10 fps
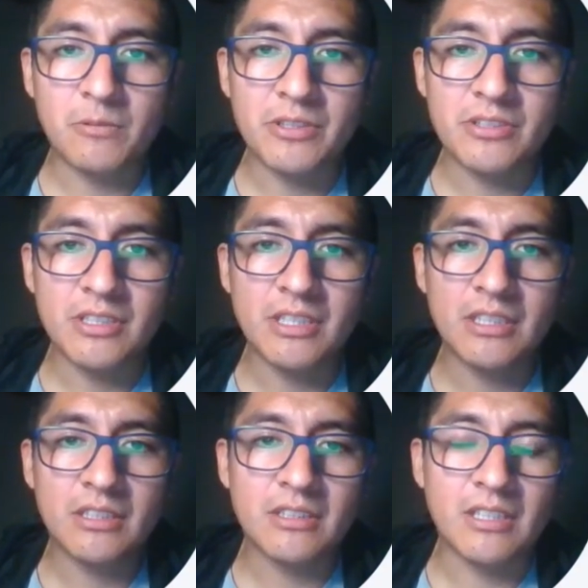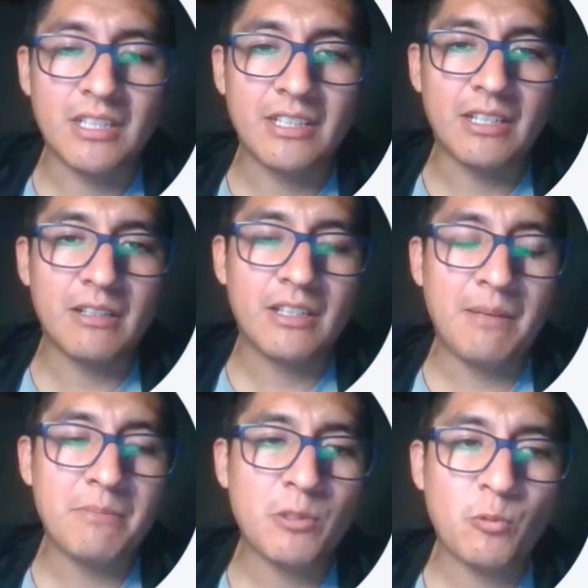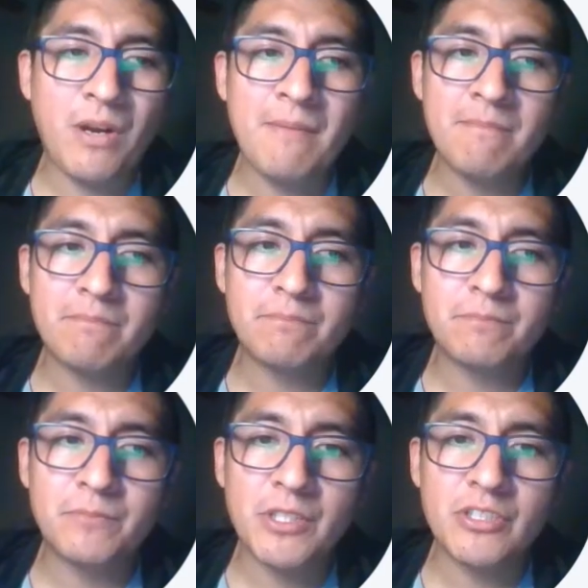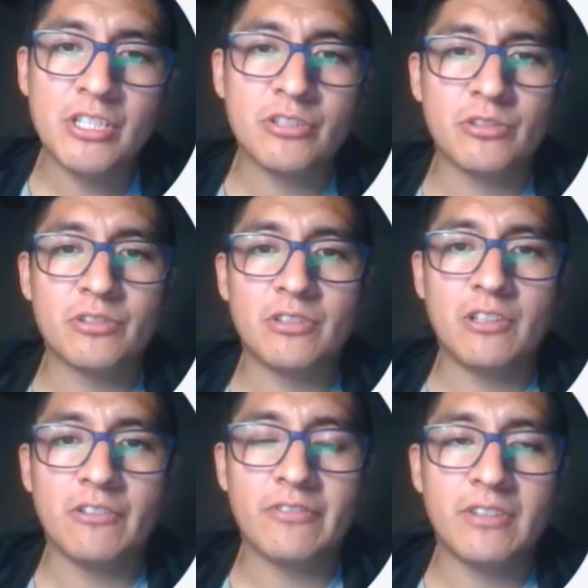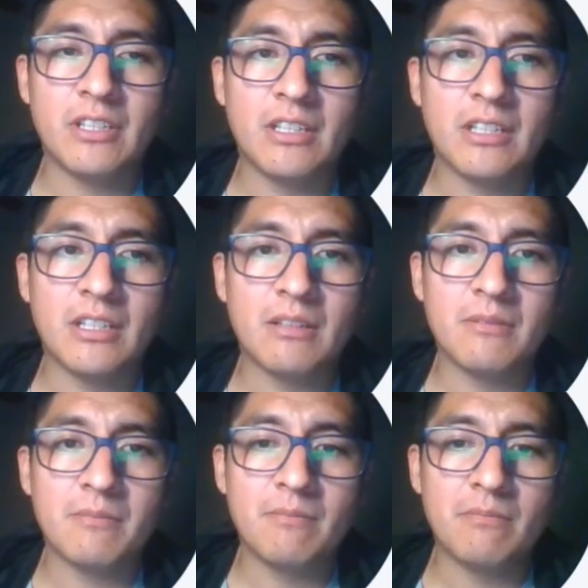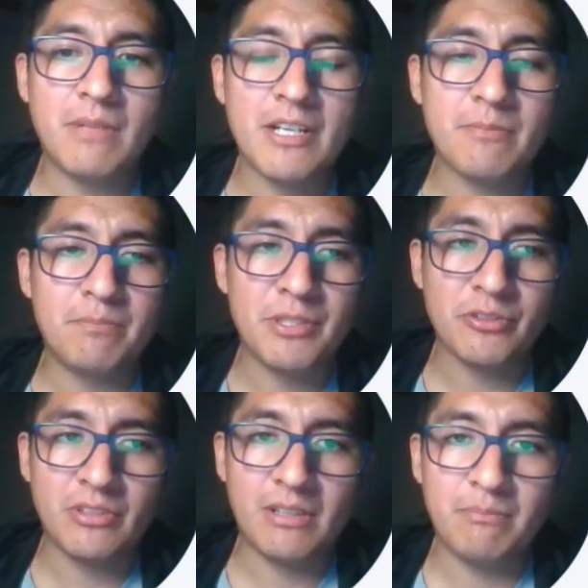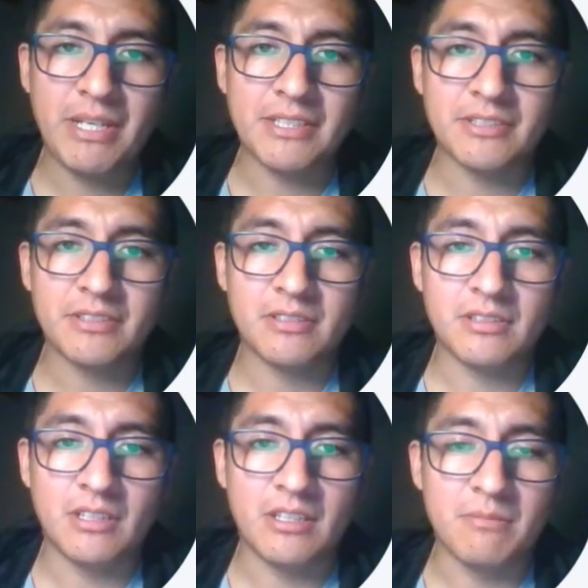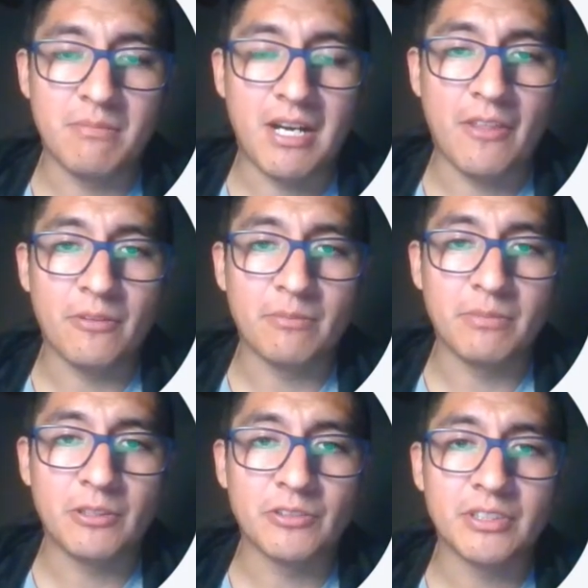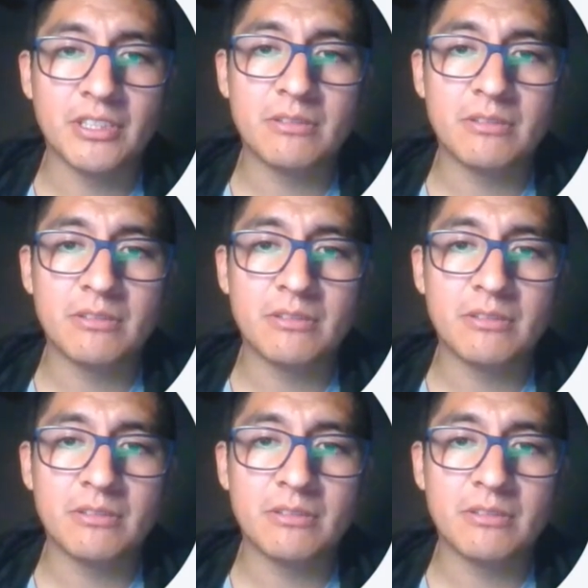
within the number one predictor of the personal best in the marathon, because